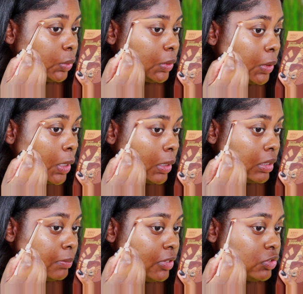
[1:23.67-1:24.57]
Not
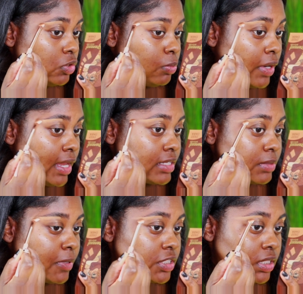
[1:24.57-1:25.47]
going to be too bright,
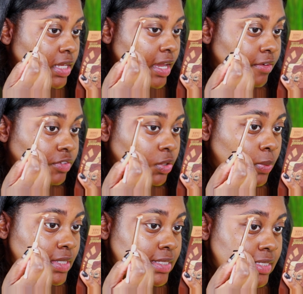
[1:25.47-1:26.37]
especially after
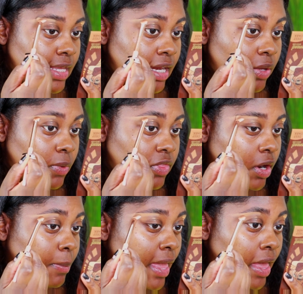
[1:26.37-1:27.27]
we set it with
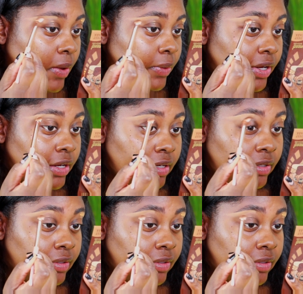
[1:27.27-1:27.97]
our powder.